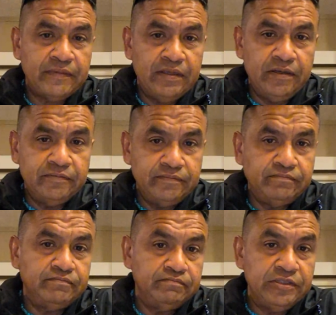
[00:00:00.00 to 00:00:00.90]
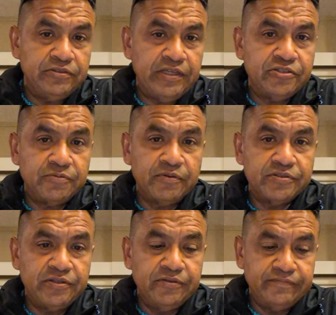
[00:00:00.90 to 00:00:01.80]
You know, these are things you're
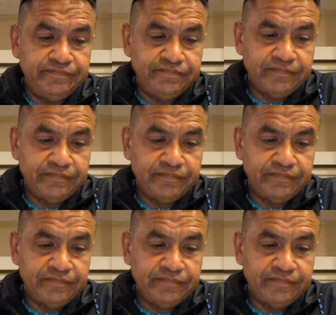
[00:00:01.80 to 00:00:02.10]
supposed to do.